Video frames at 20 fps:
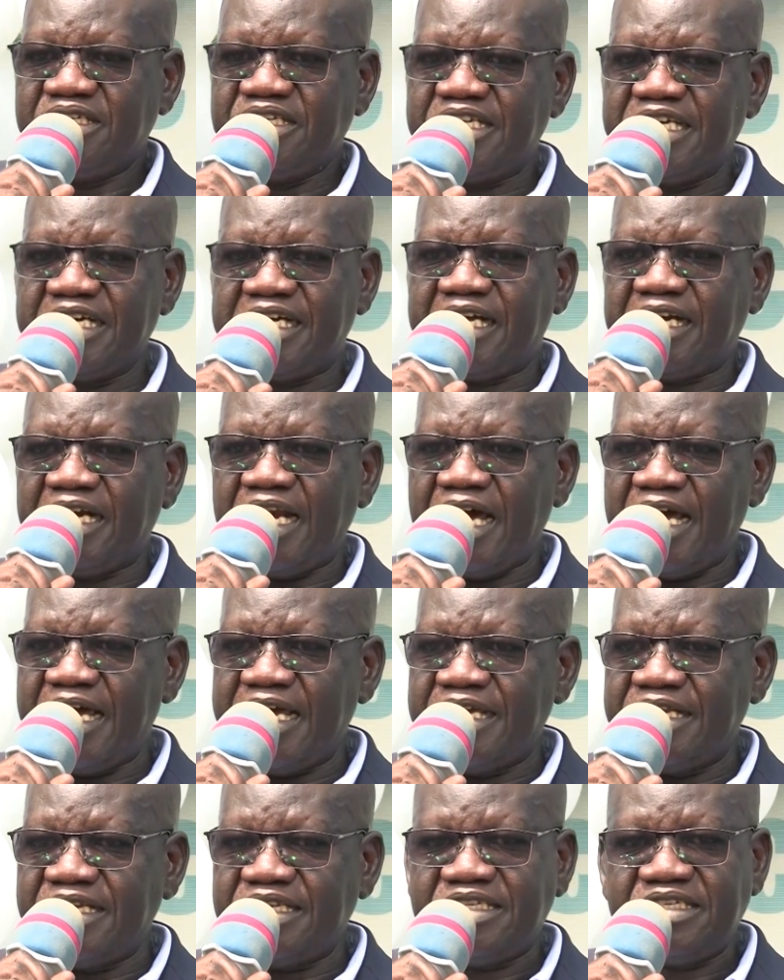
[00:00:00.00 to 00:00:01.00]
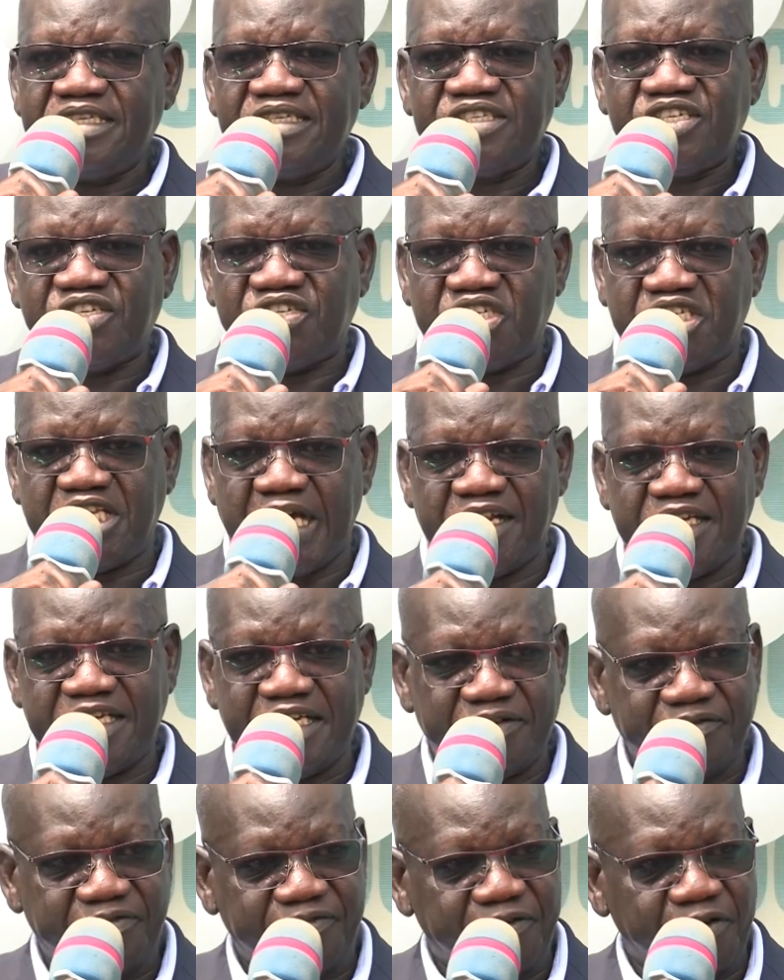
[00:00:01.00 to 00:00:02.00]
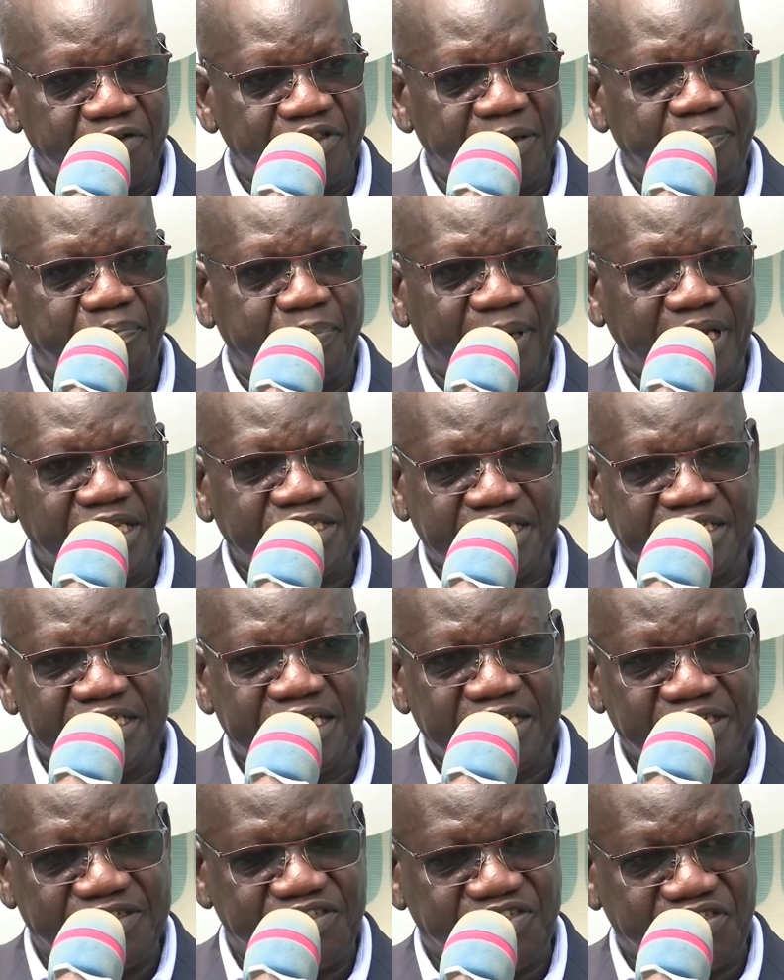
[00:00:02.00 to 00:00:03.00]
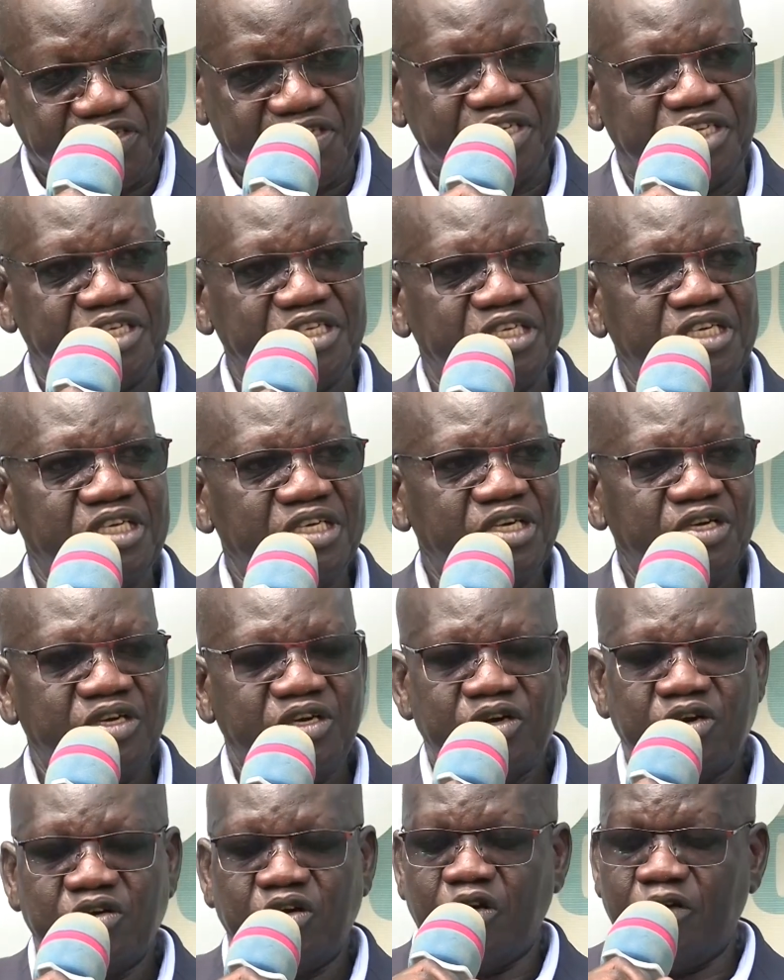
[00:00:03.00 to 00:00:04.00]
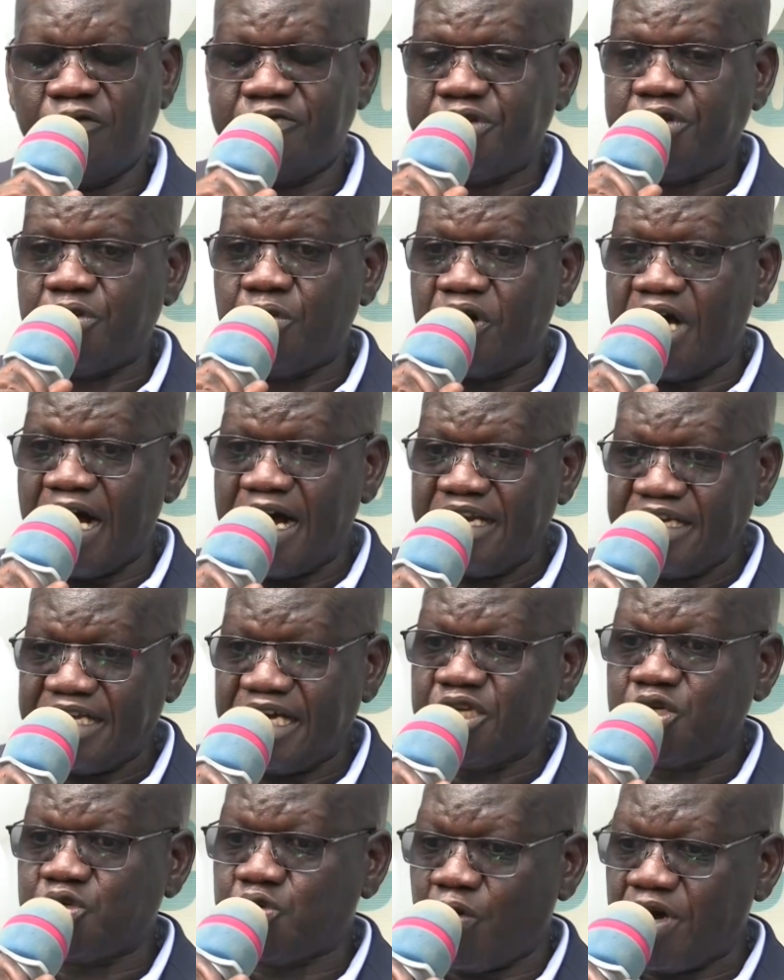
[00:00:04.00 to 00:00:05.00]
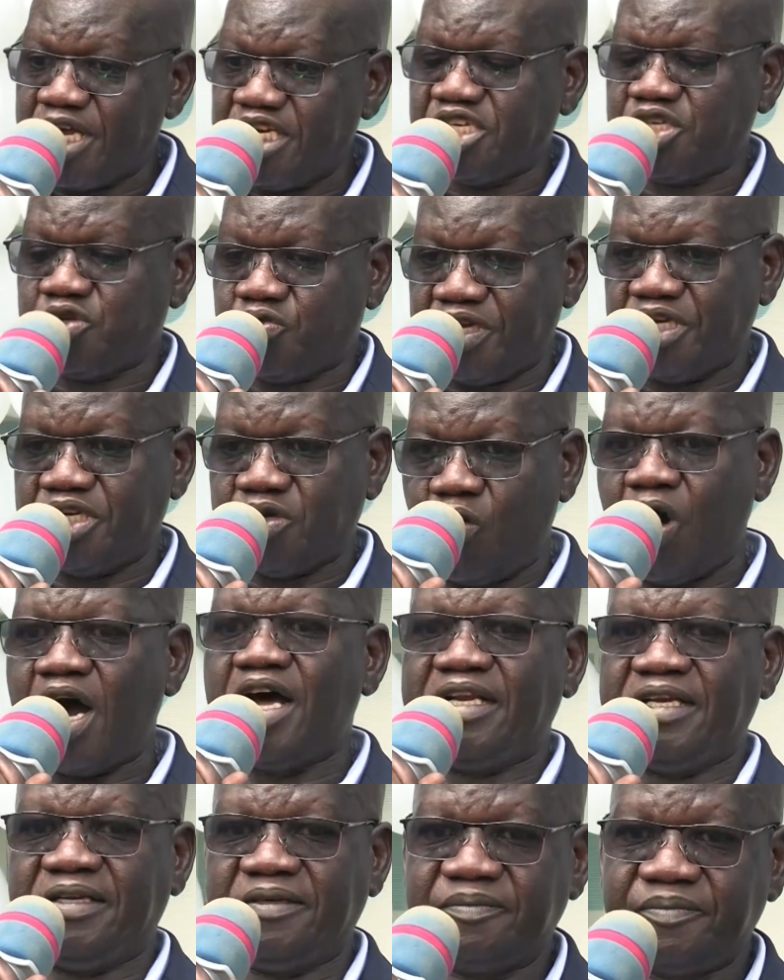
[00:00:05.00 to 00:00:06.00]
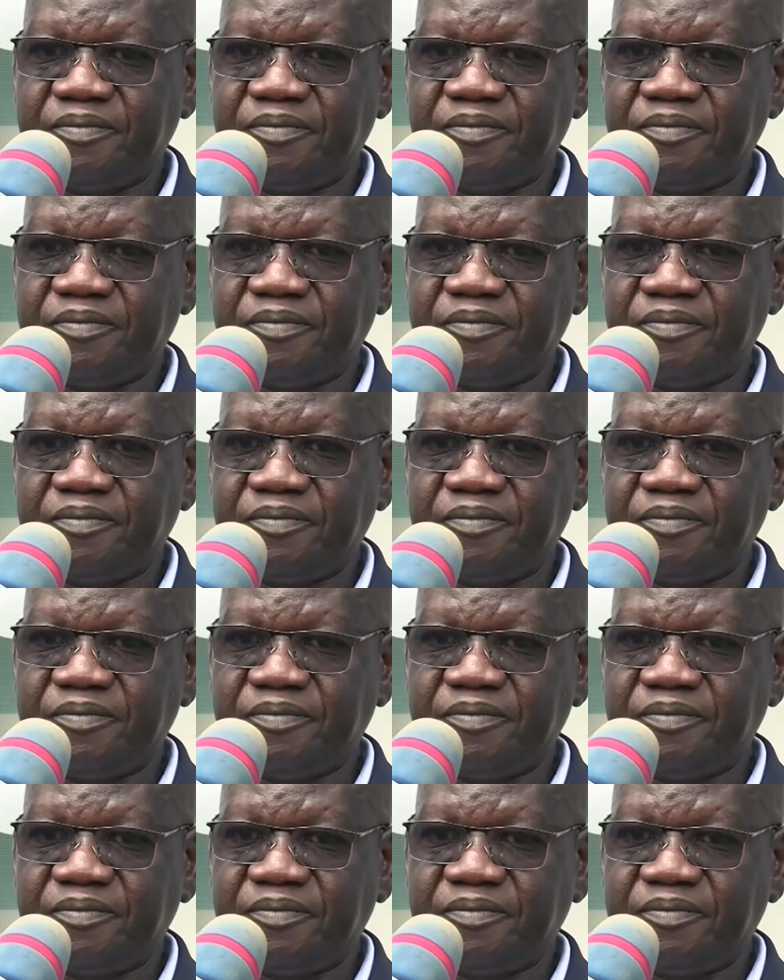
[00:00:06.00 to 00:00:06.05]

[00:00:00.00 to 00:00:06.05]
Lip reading: declined standing for the presidency of Uganda in 2021,